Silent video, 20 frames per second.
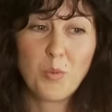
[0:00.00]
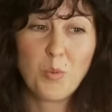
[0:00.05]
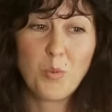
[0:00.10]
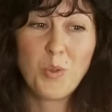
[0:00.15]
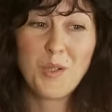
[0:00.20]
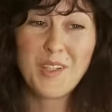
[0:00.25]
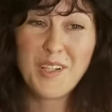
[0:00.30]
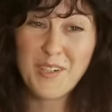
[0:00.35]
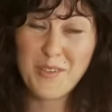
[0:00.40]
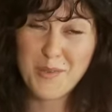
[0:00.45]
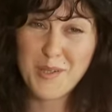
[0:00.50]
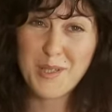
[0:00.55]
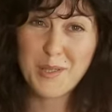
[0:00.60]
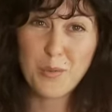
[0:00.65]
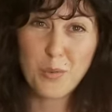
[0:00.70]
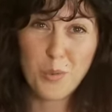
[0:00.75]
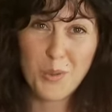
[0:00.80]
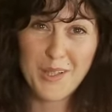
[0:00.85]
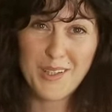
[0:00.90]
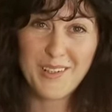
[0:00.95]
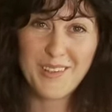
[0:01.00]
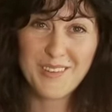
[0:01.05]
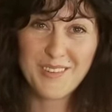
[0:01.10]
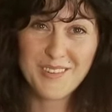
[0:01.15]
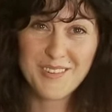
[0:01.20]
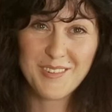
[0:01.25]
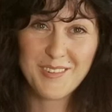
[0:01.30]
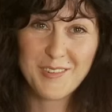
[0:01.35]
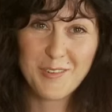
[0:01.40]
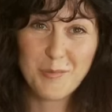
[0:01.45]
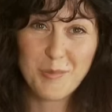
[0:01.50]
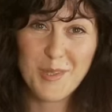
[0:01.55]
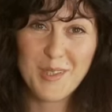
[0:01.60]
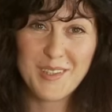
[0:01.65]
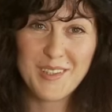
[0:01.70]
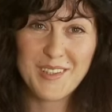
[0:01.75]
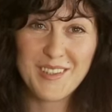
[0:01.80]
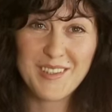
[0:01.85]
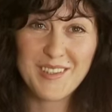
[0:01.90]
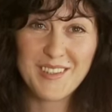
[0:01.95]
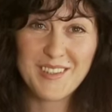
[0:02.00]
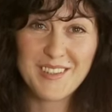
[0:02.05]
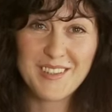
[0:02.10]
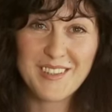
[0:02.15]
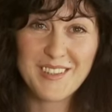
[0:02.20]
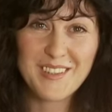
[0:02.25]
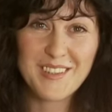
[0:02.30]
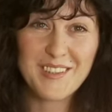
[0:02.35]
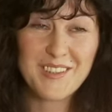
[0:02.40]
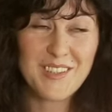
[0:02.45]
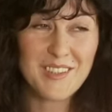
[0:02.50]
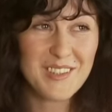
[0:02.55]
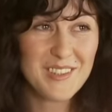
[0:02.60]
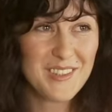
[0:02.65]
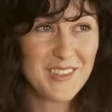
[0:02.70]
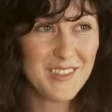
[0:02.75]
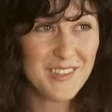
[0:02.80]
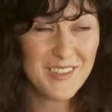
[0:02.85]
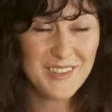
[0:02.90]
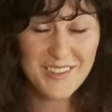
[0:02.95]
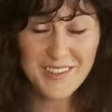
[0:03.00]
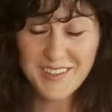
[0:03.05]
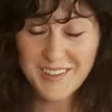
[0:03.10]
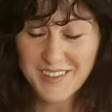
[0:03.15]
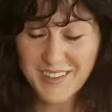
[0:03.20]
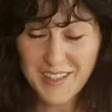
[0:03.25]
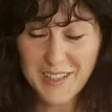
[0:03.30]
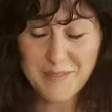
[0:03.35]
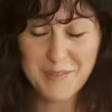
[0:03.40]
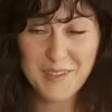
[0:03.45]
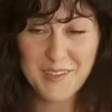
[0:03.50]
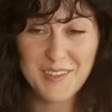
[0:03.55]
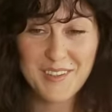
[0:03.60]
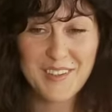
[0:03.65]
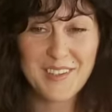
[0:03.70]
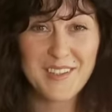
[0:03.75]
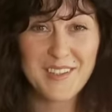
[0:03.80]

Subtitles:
When I write well, when it's just coming